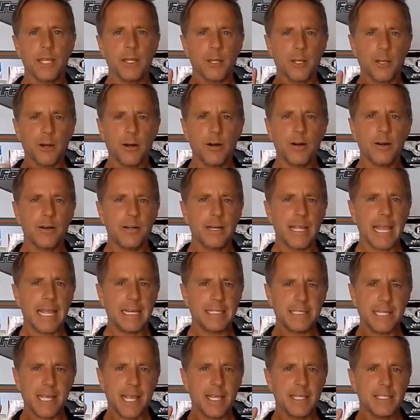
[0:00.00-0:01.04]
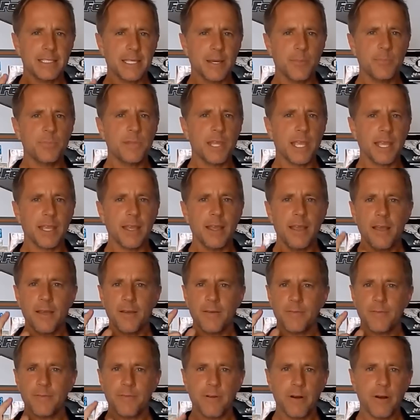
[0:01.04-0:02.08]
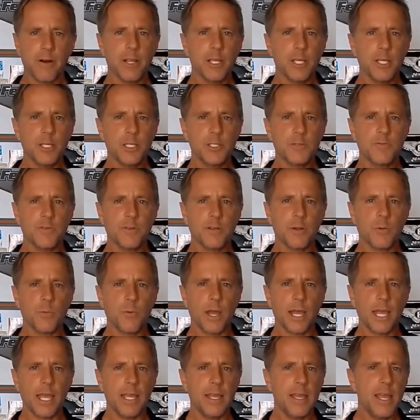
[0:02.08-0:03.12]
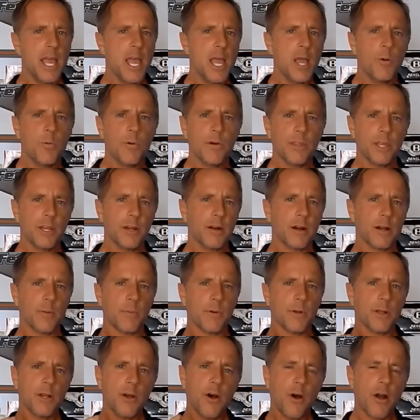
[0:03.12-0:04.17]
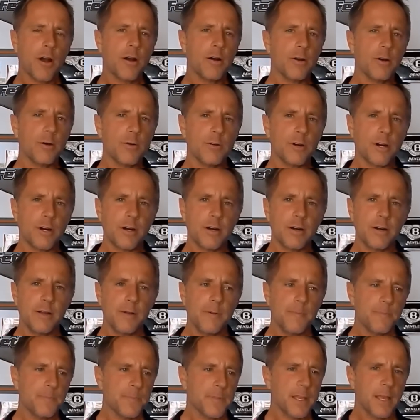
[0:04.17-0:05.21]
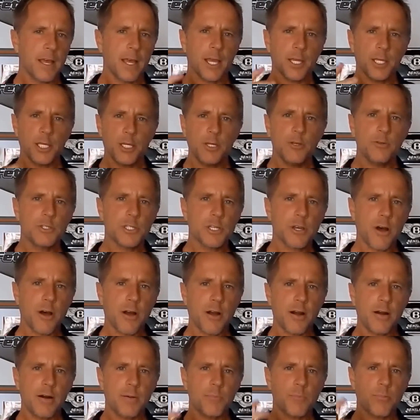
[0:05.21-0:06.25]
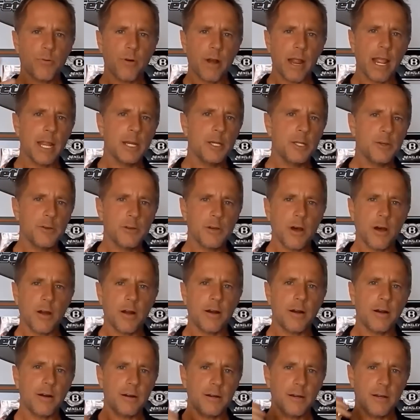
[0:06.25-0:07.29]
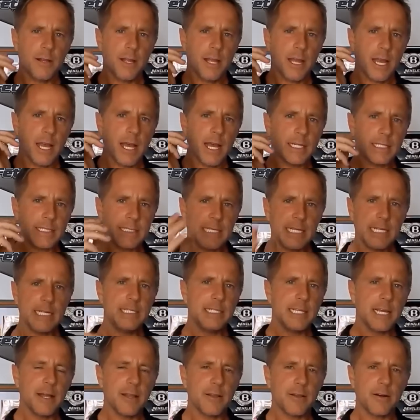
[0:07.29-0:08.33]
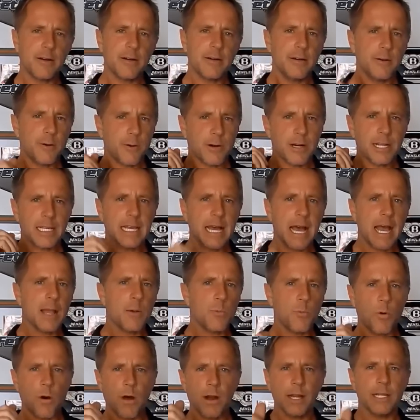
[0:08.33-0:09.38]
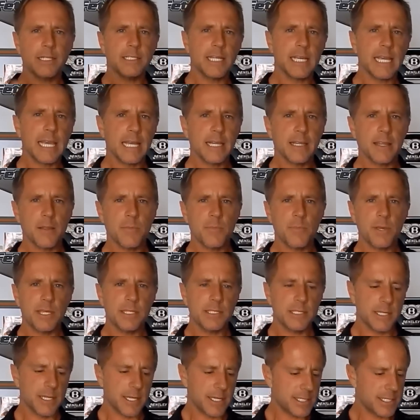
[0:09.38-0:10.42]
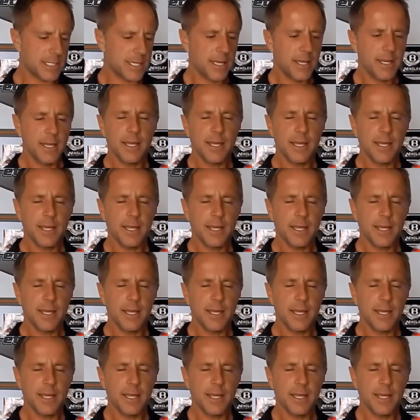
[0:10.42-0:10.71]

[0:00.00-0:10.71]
learn and take something very useful away, whether you're a car owner, a used car, brand new car, a detailer, or a guy wanting to get into the business.